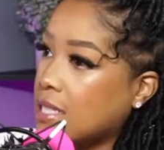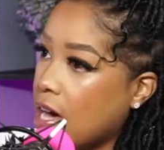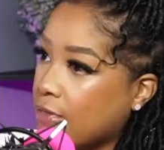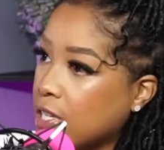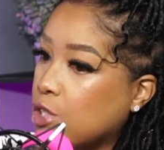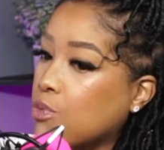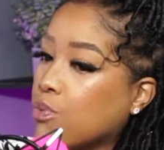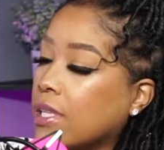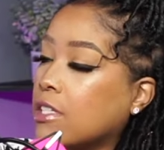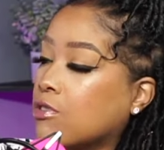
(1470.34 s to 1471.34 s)
tough because you
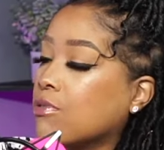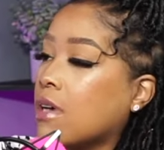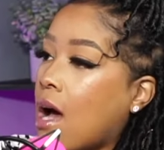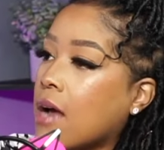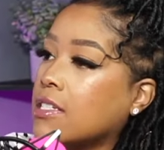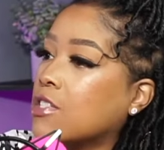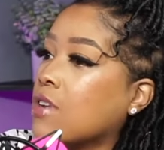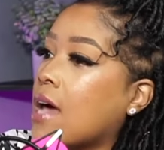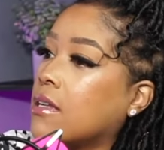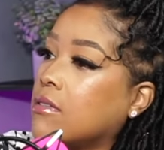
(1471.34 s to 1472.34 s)
really truly are just
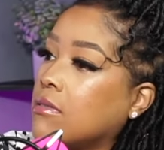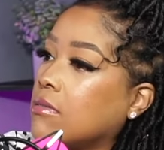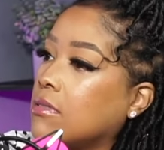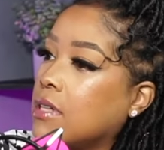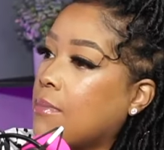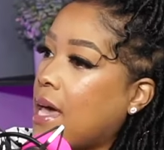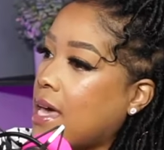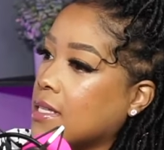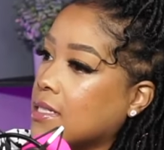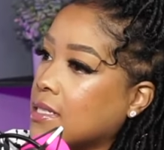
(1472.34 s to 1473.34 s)
trying to do, trying to do your best. best.
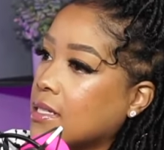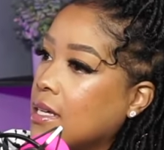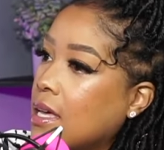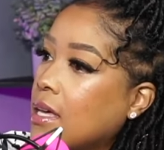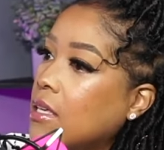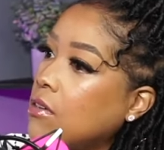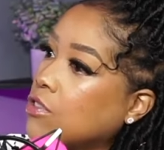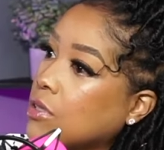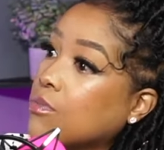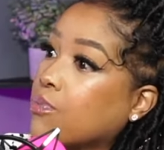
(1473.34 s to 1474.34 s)
You're trying to survive.
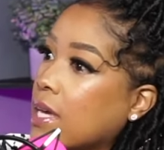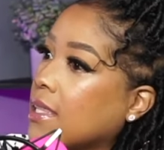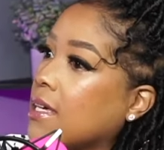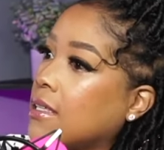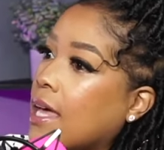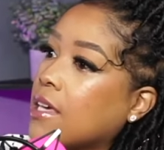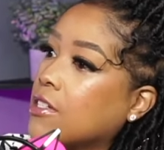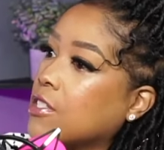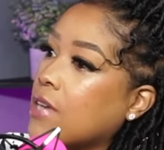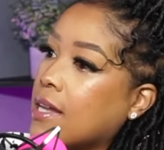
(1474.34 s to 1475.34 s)
Tr- really, like you're
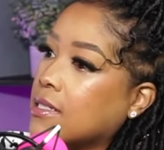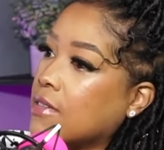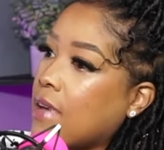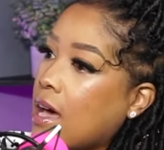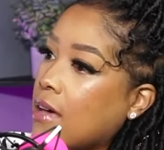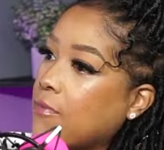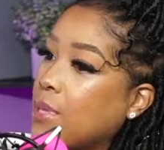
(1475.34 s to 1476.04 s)
just trying to survive. Yeah.